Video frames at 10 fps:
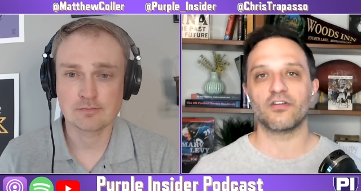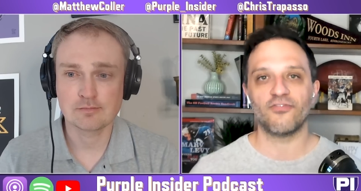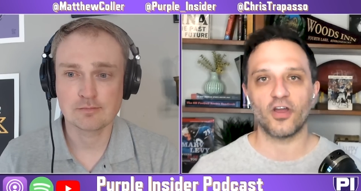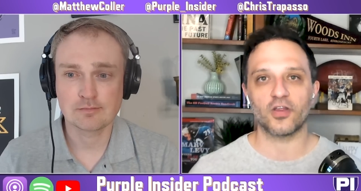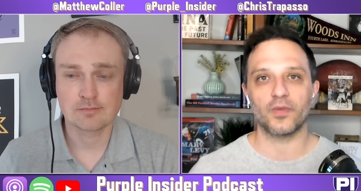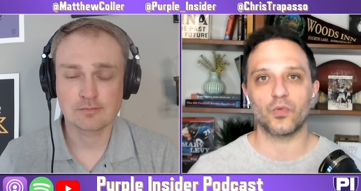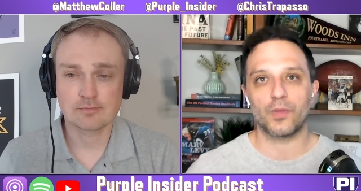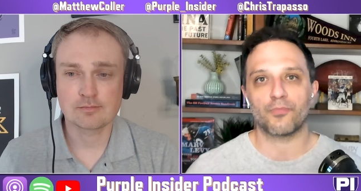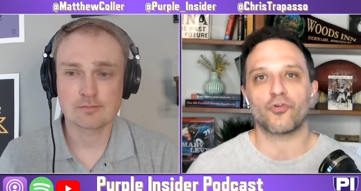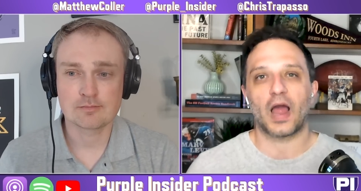Speaker 1: environment we
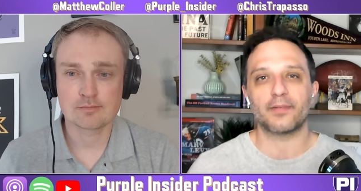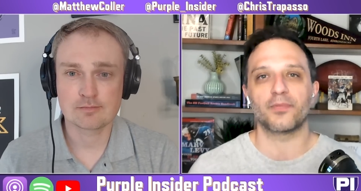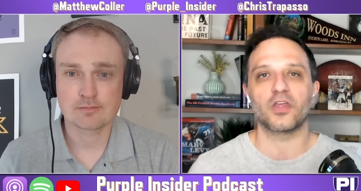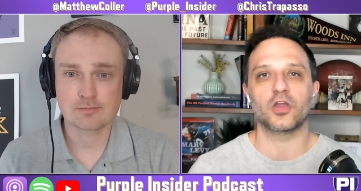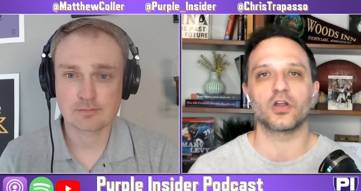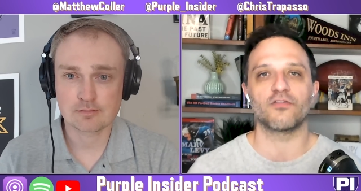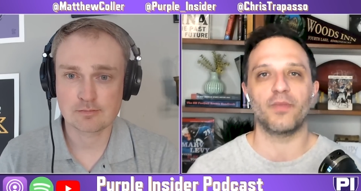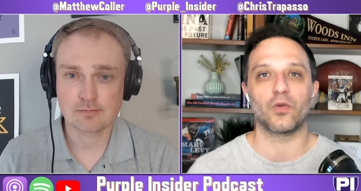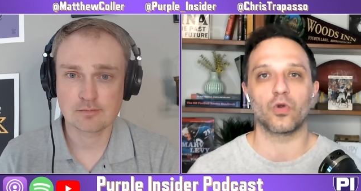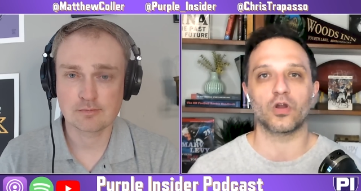probably could have
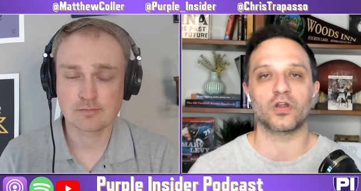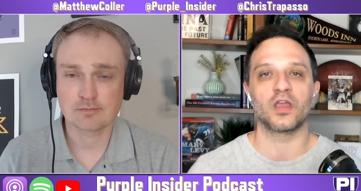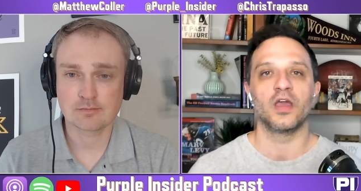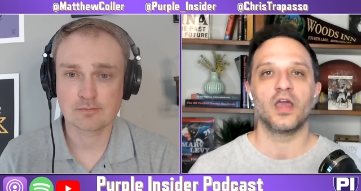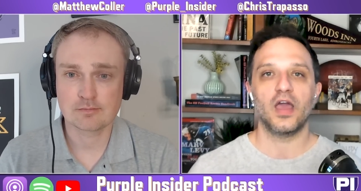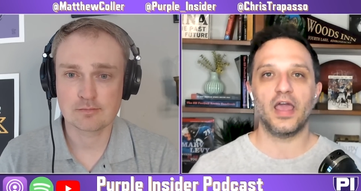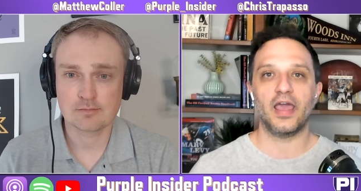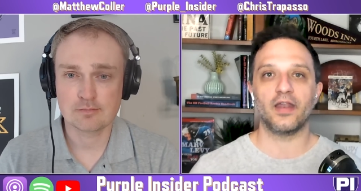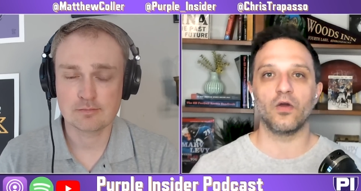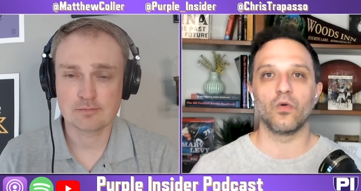made work
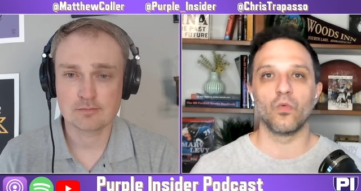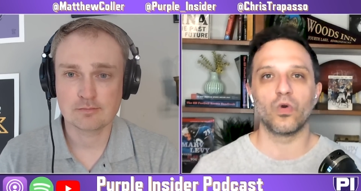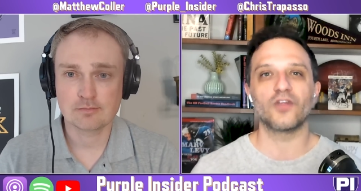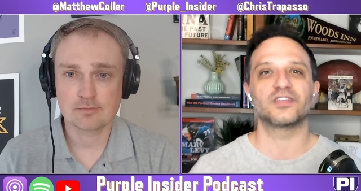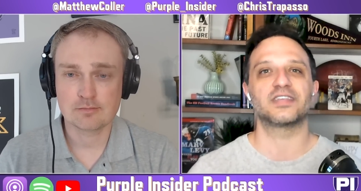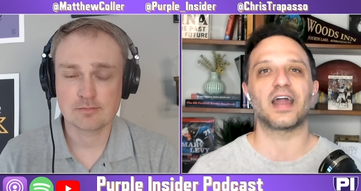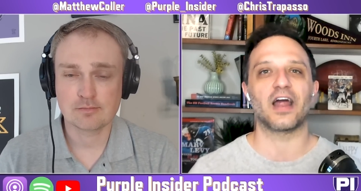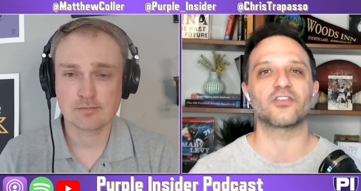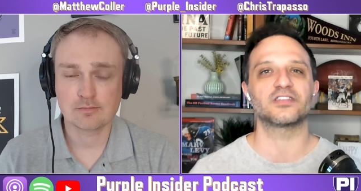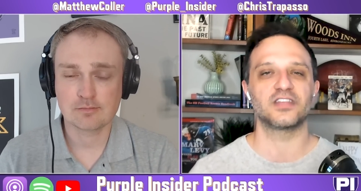and would have set
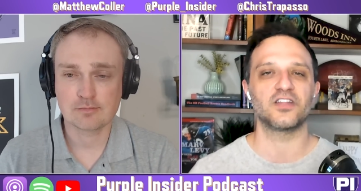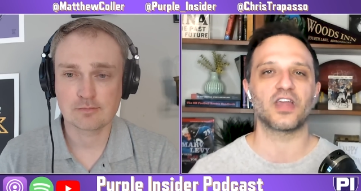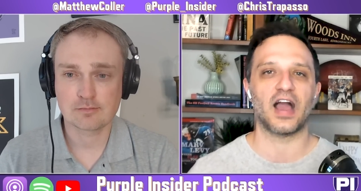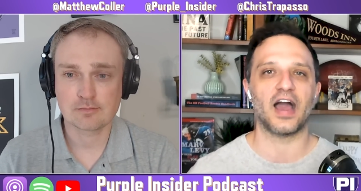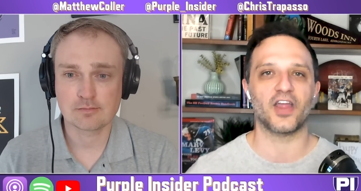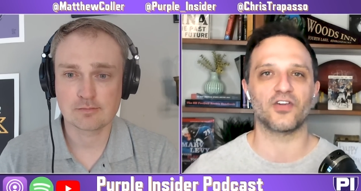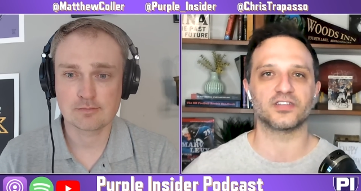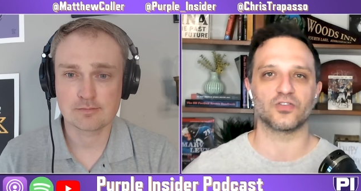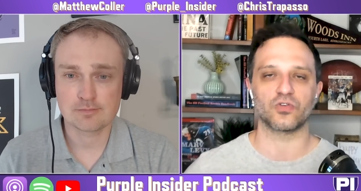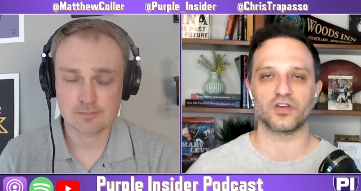our ceiling higher as
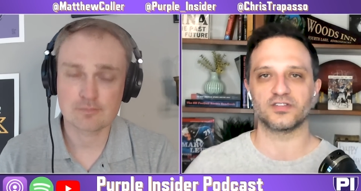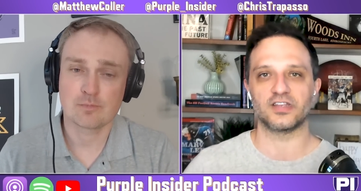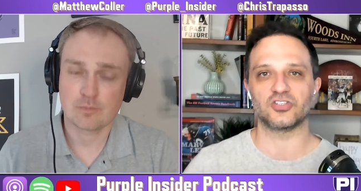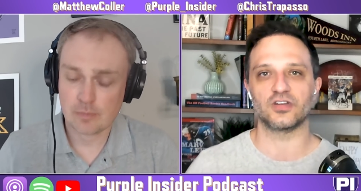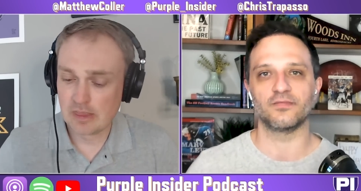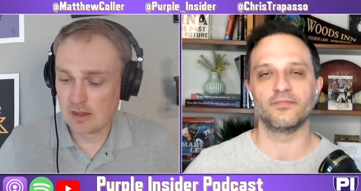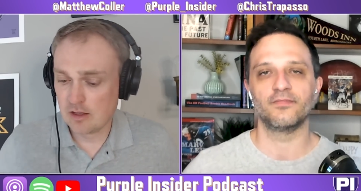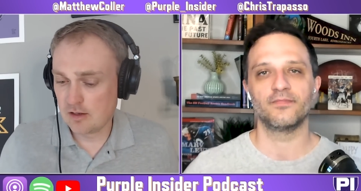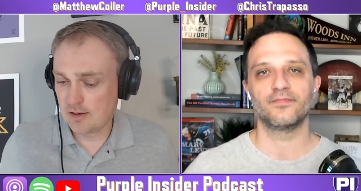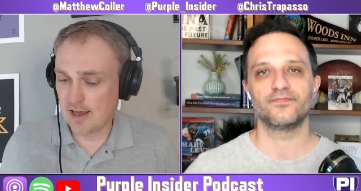an organization.
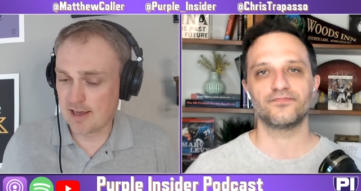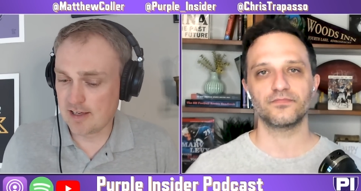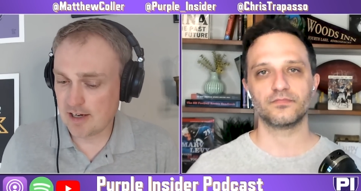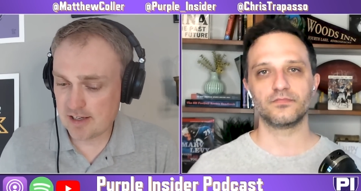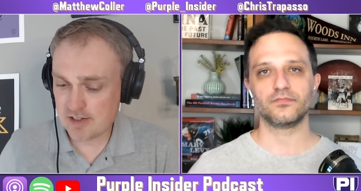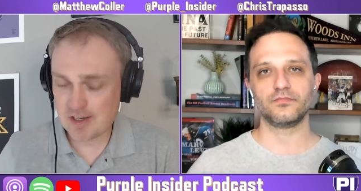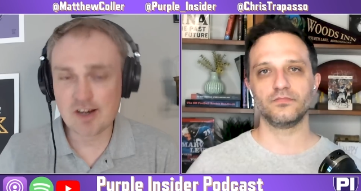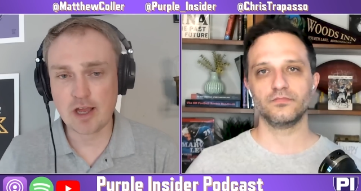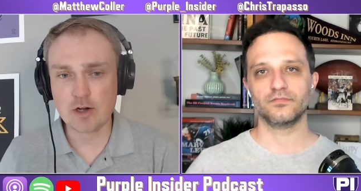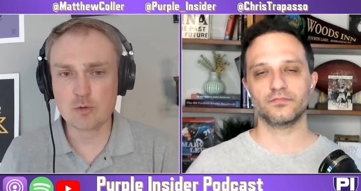
Speaker 2: Yeah, and I guess
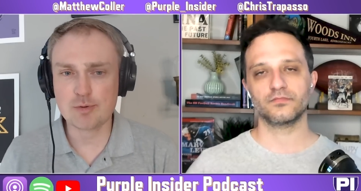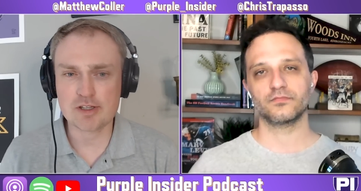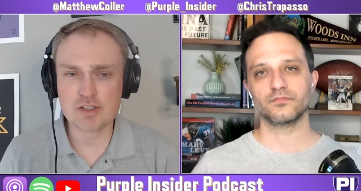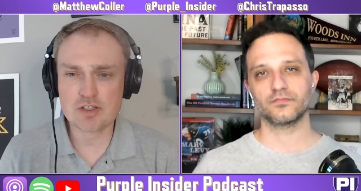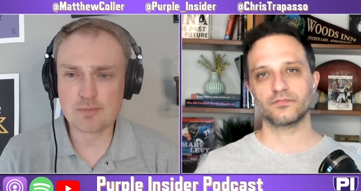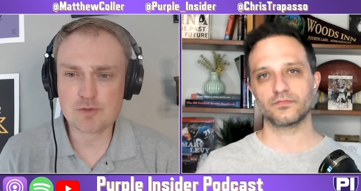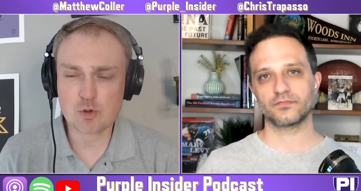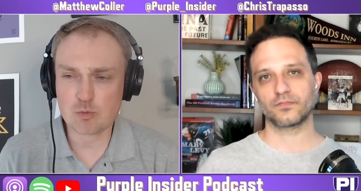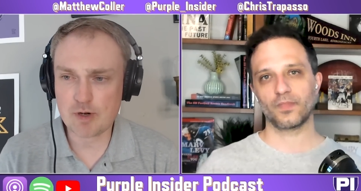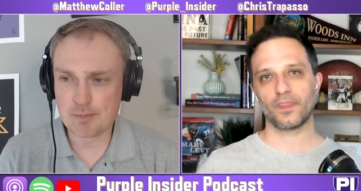I, I don't bring this up
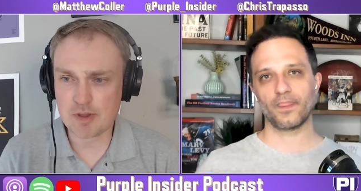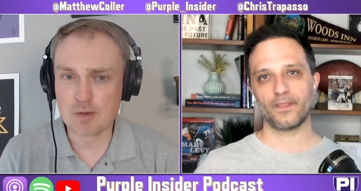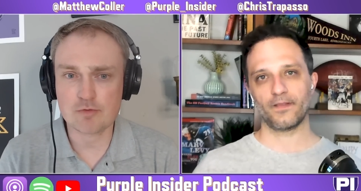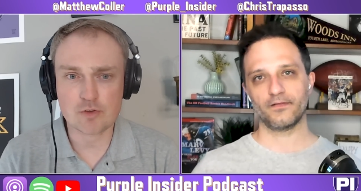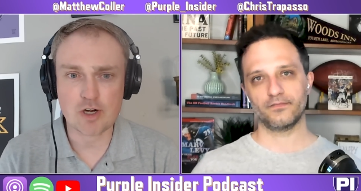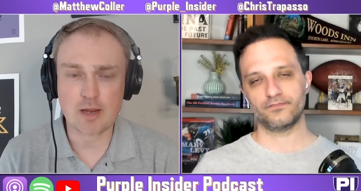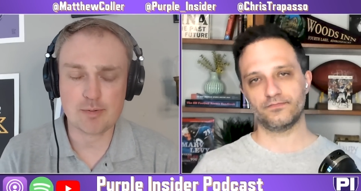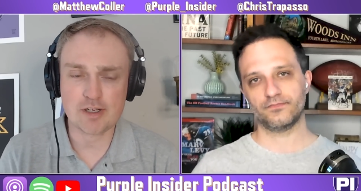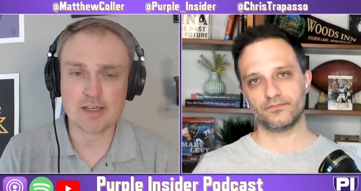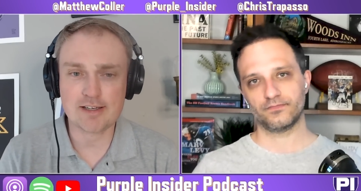to rip them for
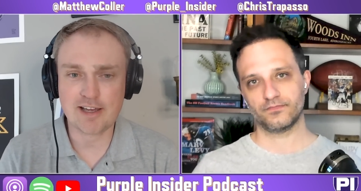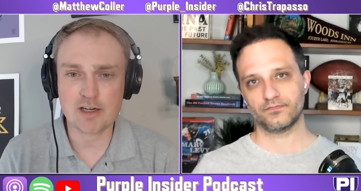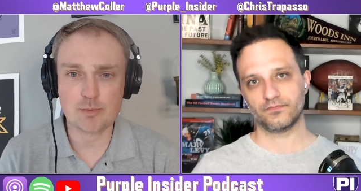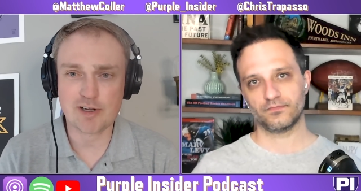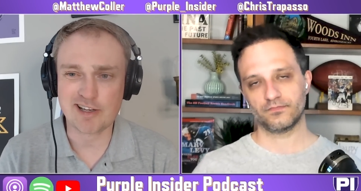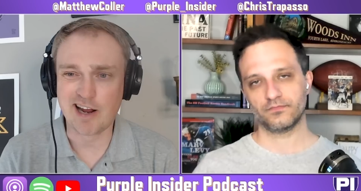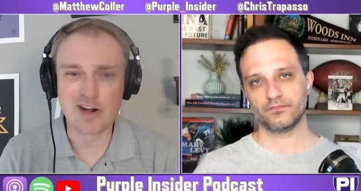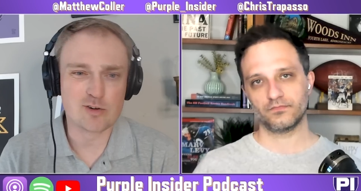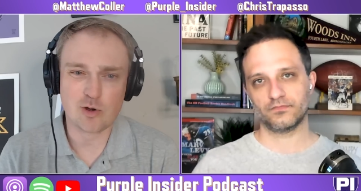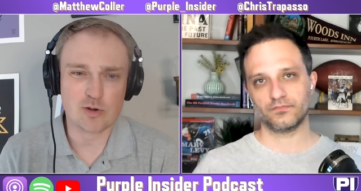not picking Kenny Pickett. I
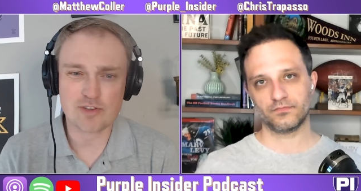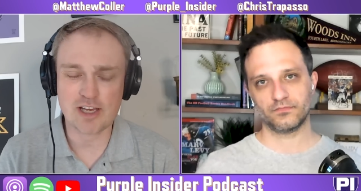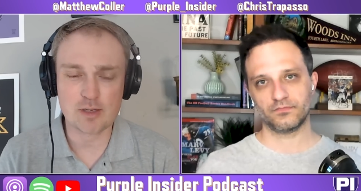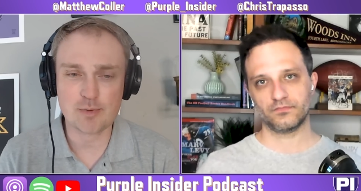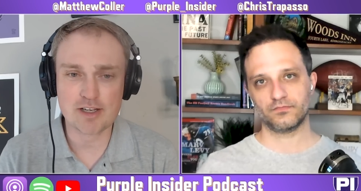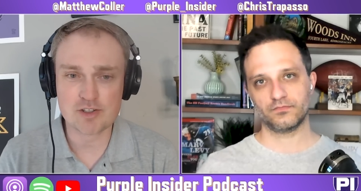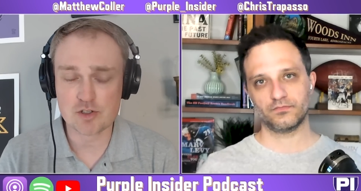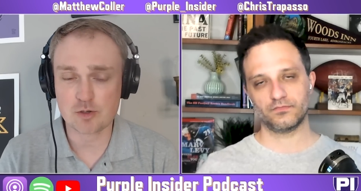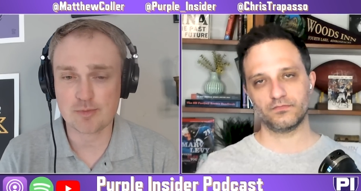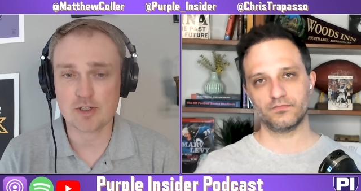don't know if Kenny Pickett's
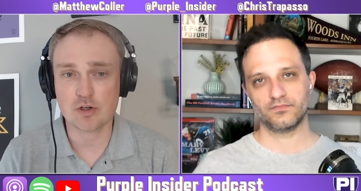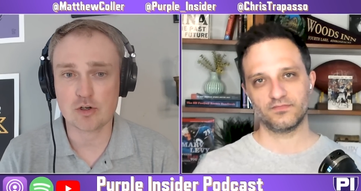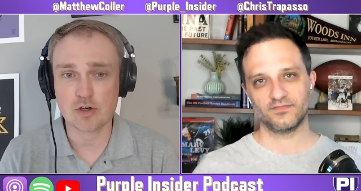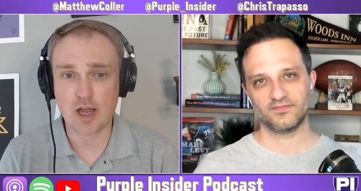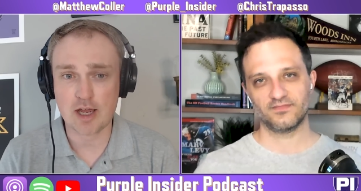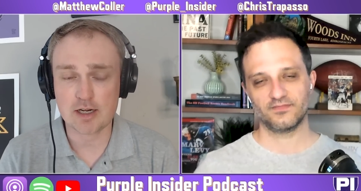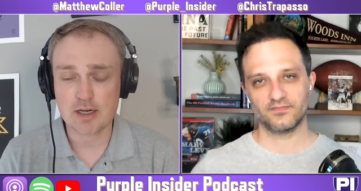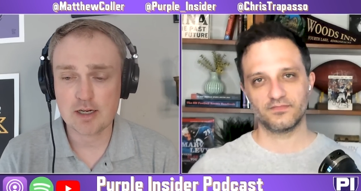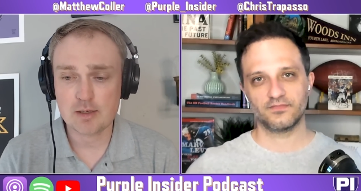going to be good or not,